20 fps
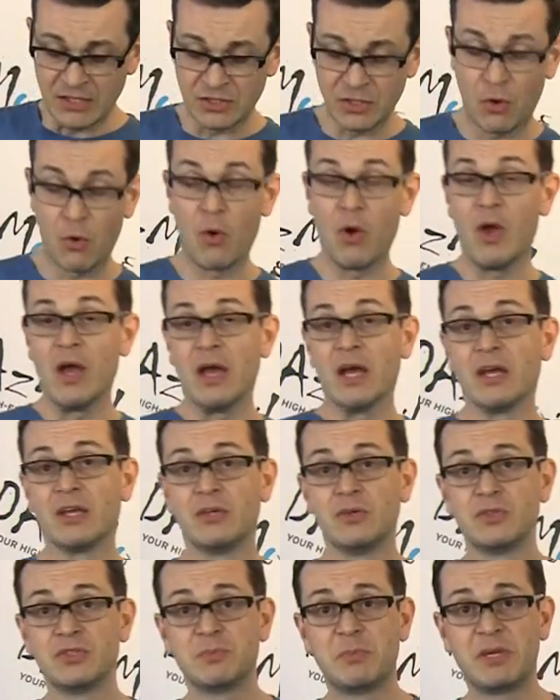So
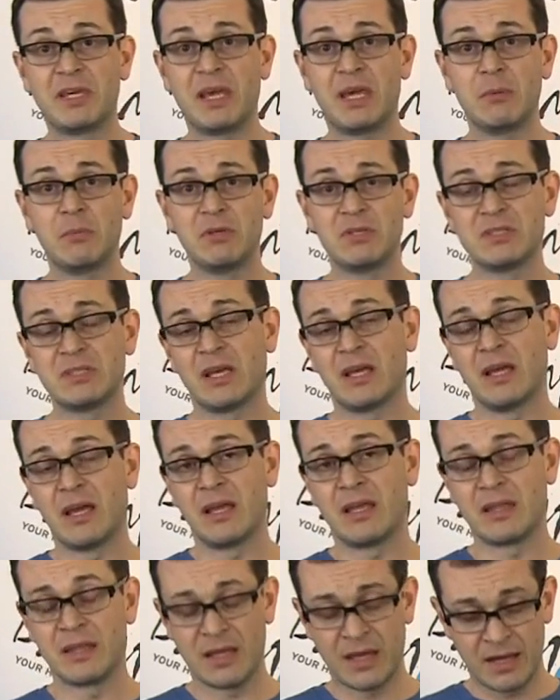USB cables
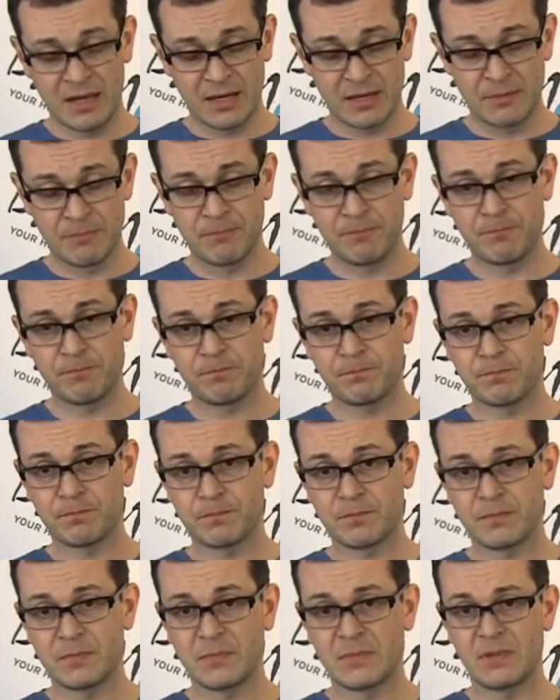and um,
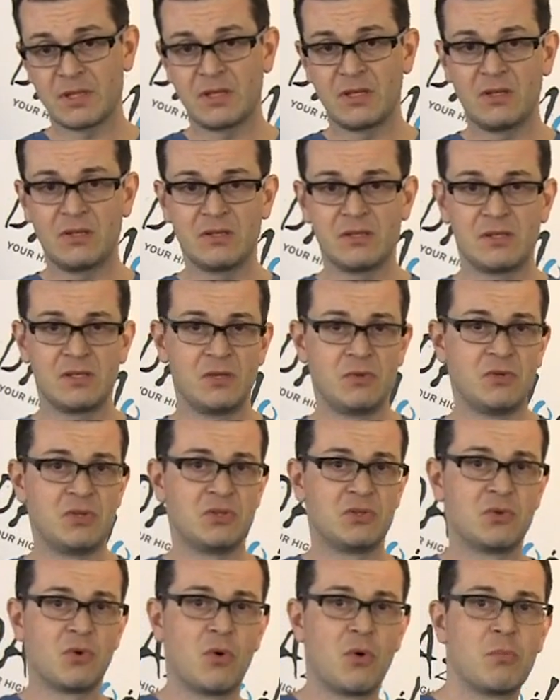you
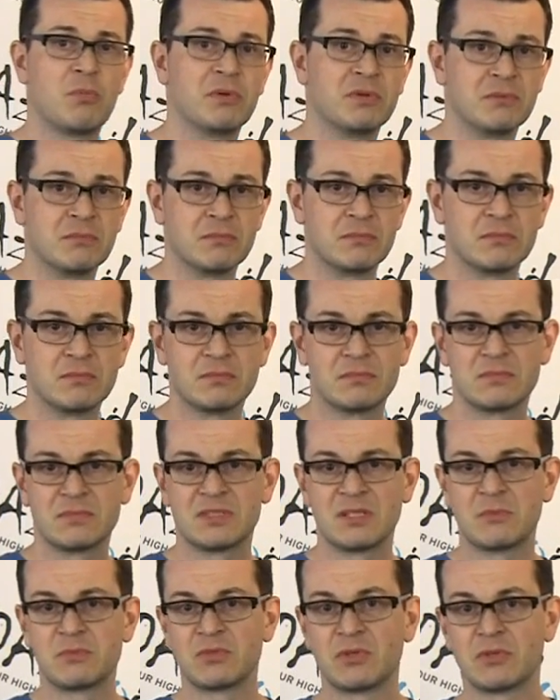need to open
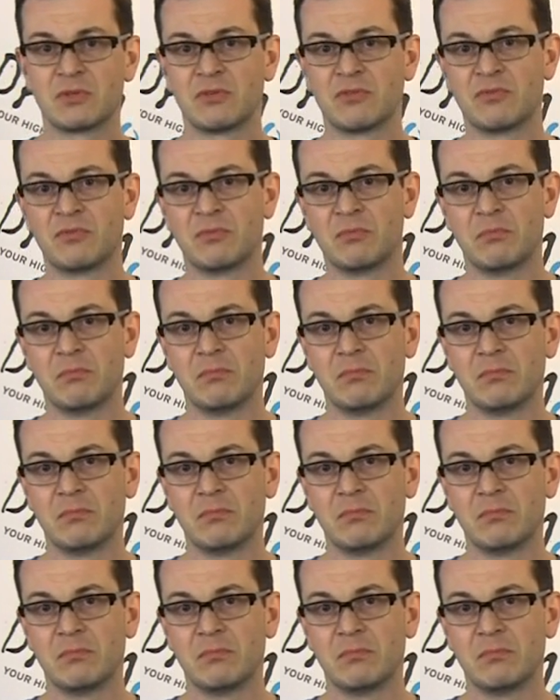some sort of